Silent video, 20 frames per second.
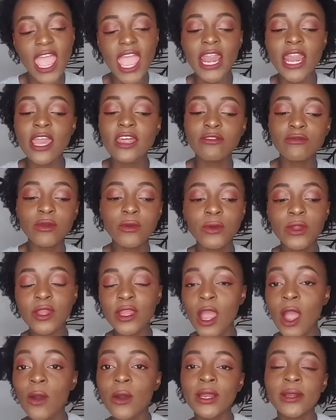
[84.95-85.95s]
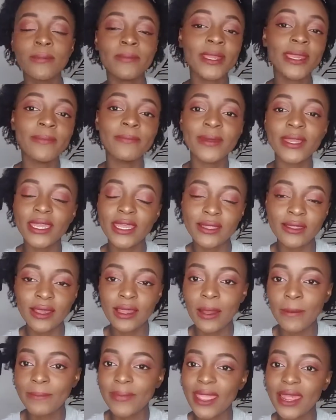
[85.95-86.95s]
And as we were going, me being the
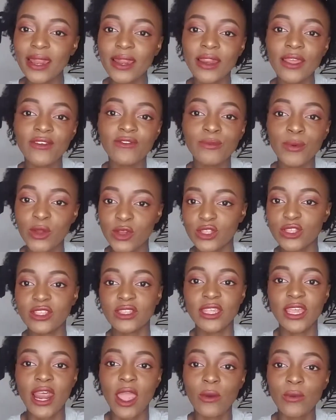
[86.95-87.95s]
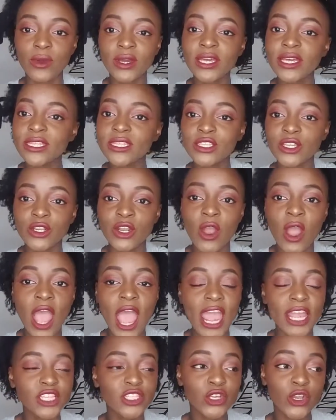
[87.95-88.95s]
competitive person that I was, you know,
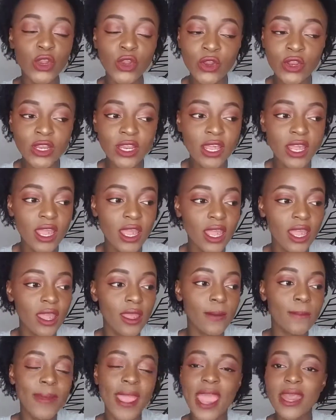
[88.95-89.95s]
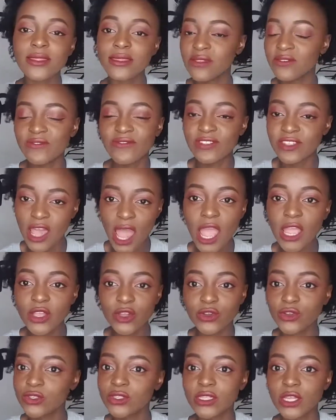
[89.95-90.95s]
I turned passing
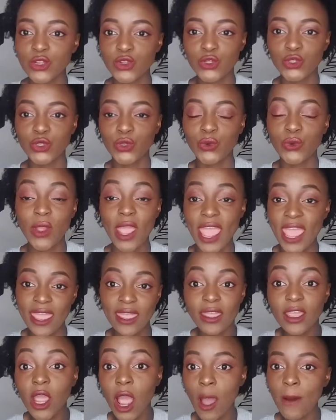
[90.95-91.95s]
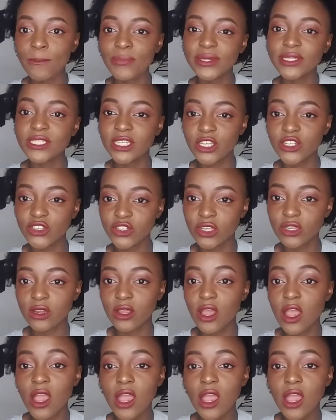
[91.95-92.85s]
flyers into a competition.